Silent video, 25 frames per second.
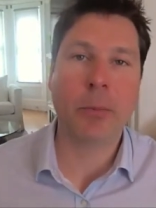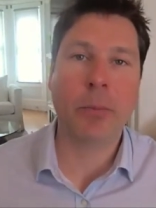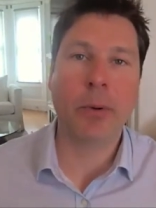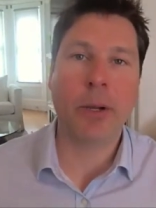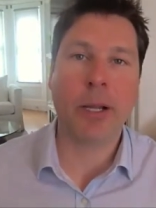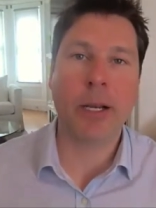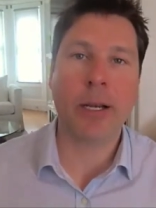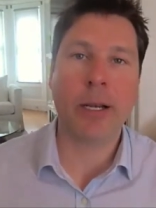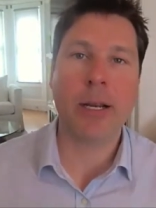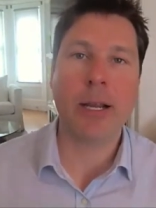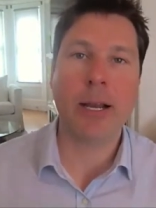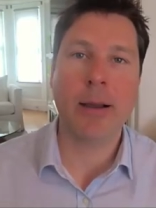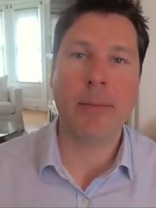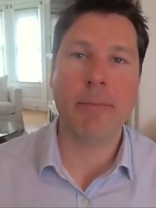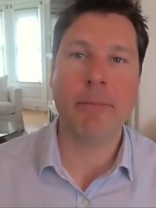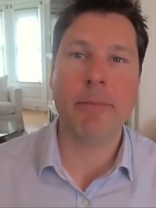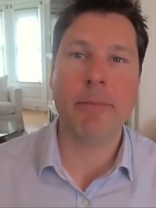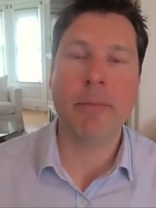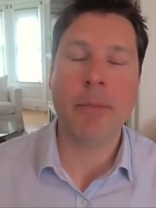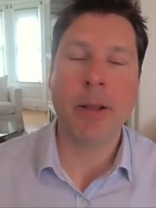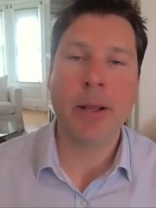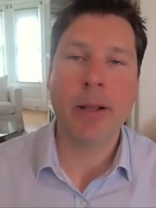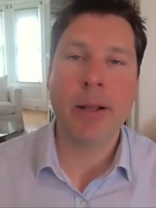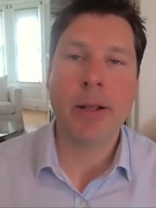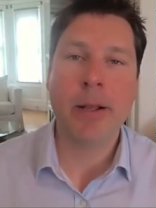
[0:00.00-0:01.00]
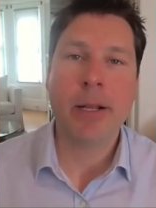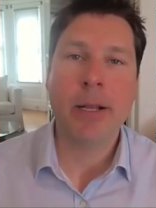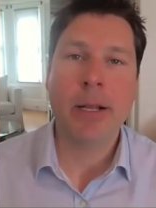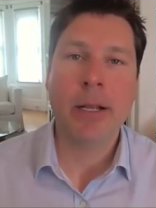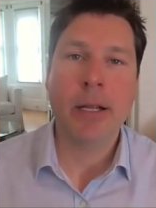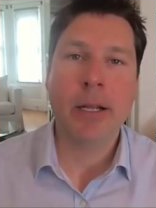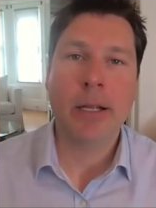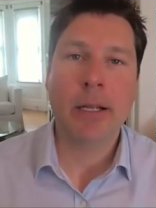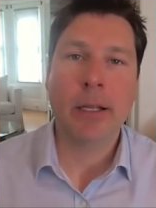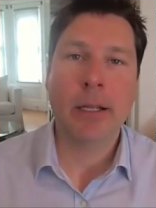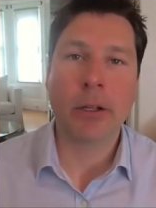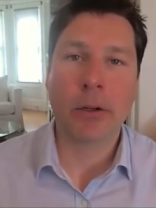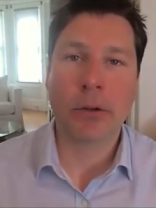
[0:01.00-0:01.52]
But
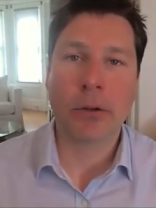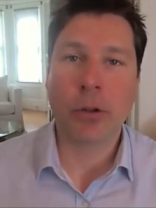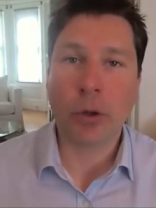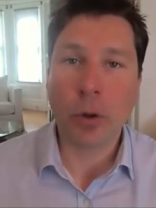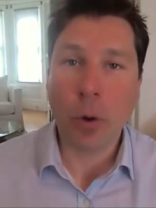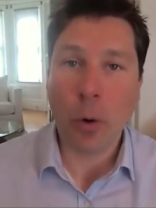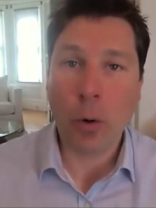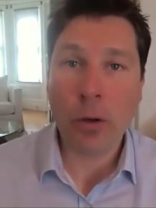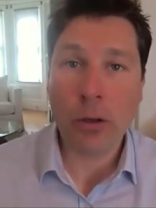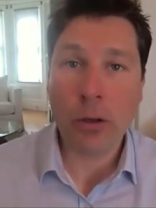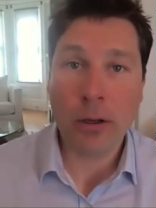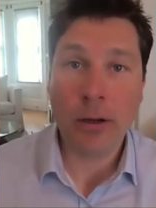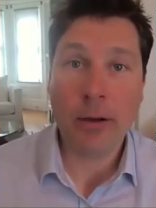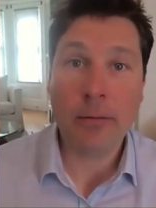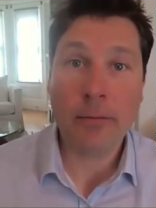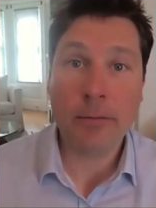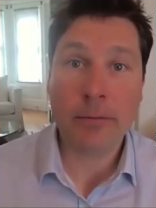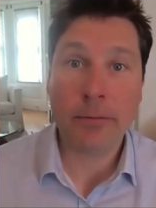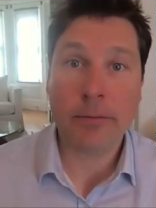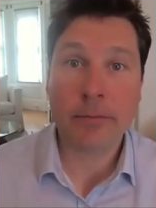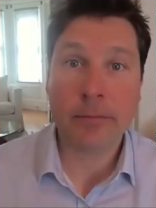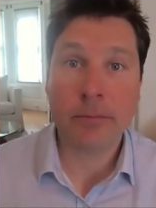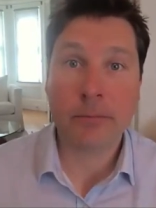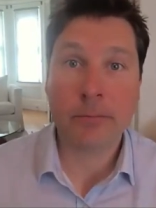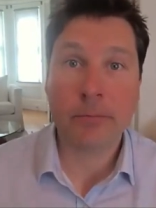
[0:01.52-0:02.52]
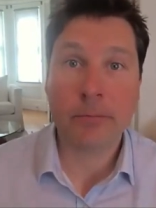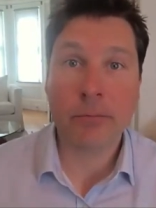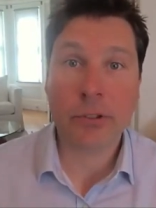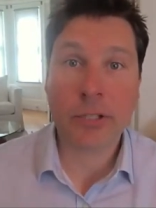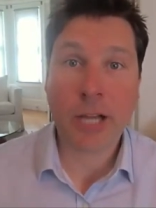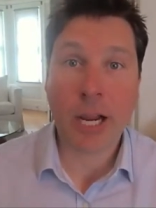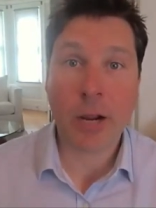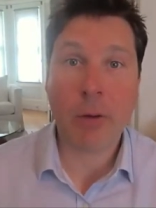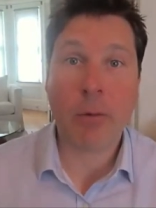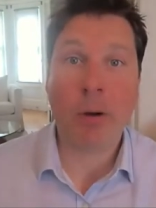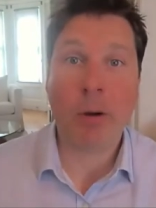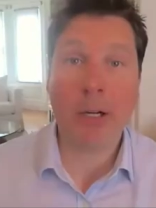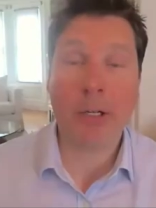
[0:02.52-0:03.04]
the goal of
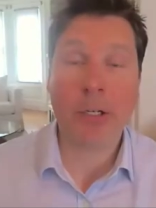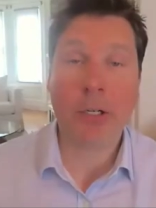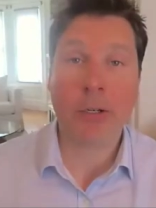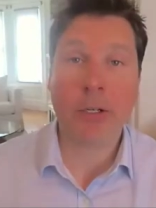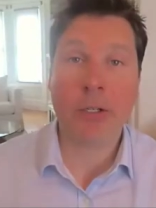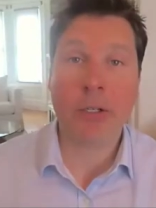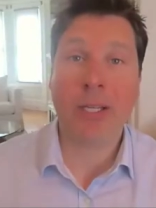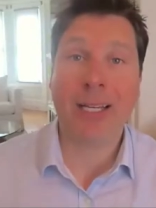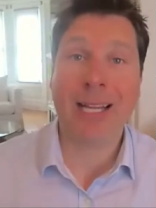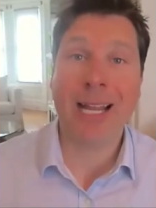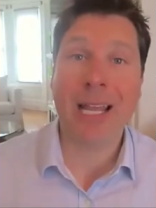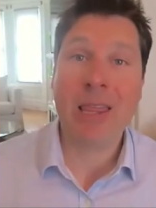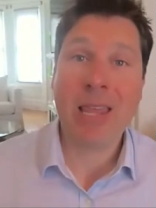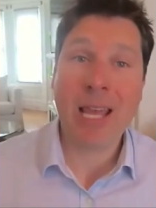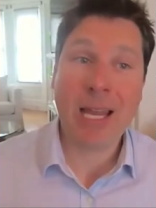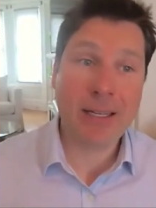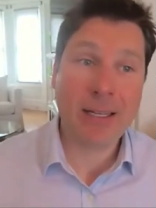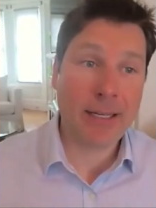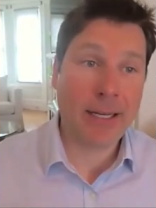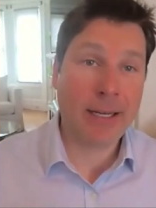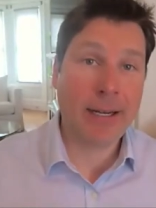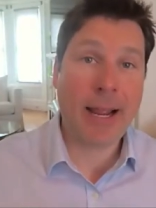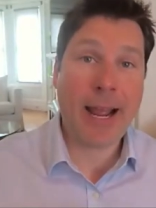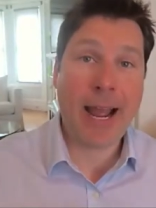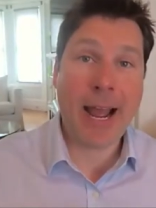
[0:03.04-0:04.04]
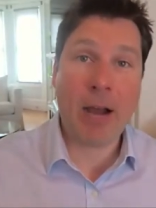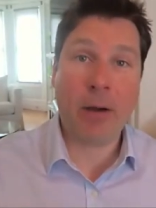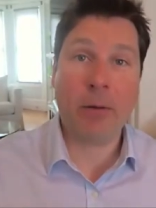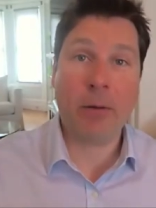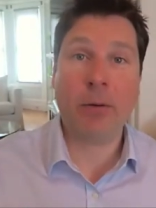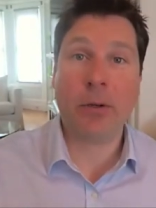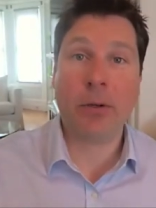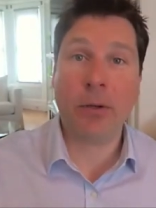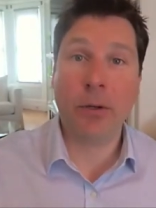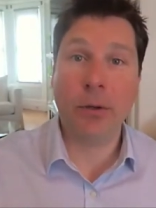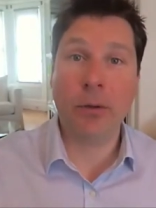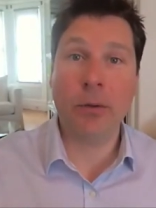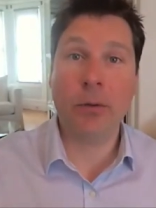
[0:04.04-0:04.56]
Skywatcher is to get that data
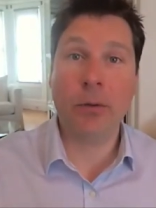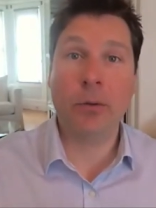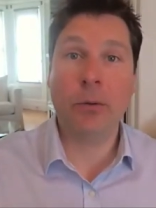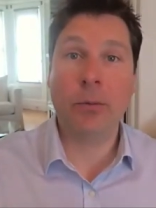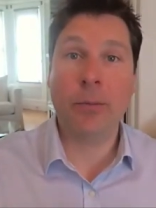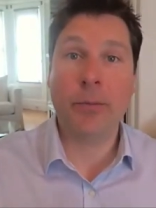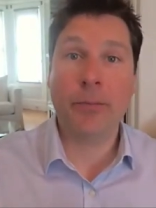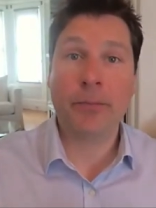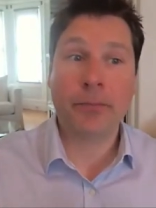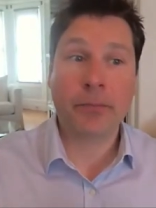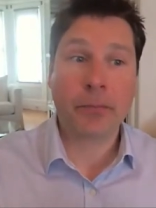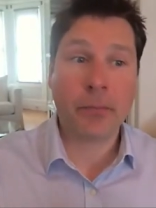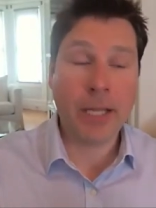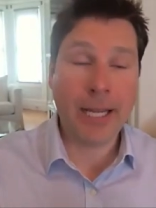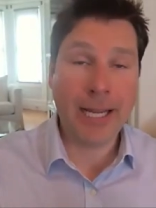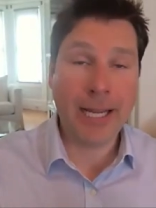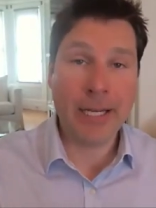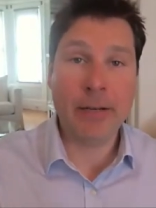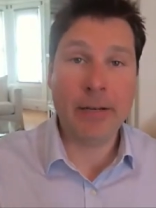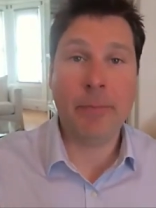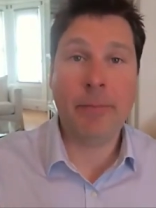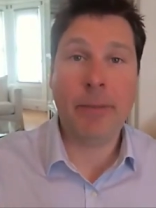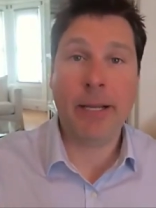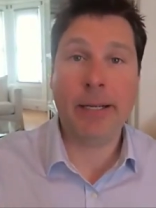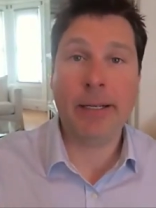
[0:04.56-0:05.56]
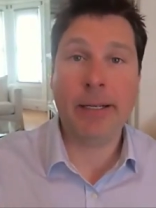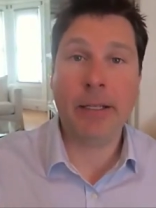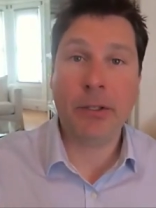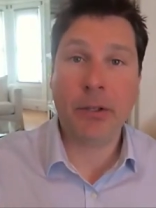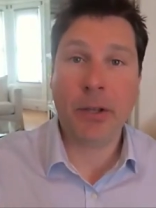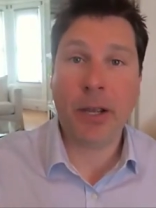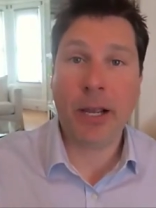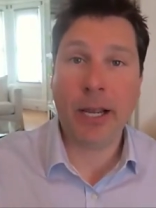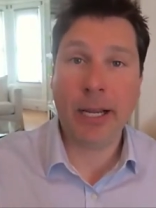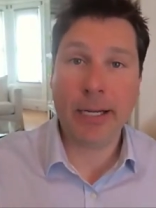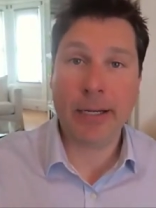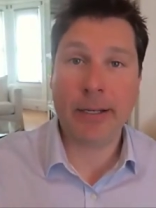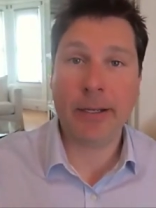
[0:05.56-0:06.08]
out to independent
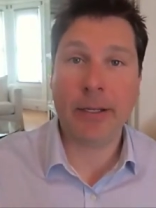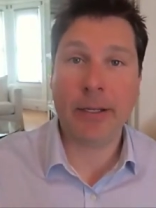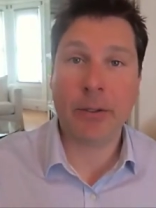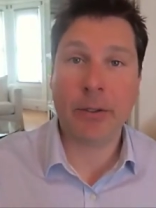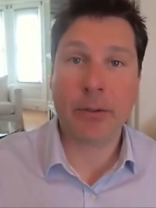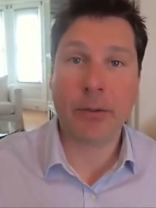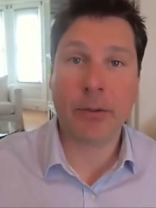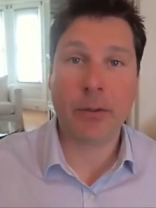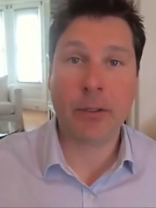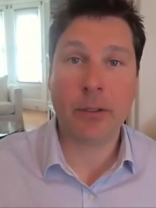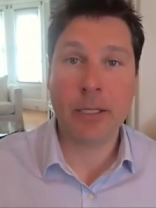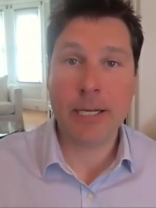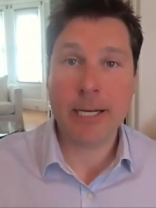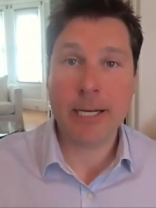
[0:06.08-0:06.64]
scientists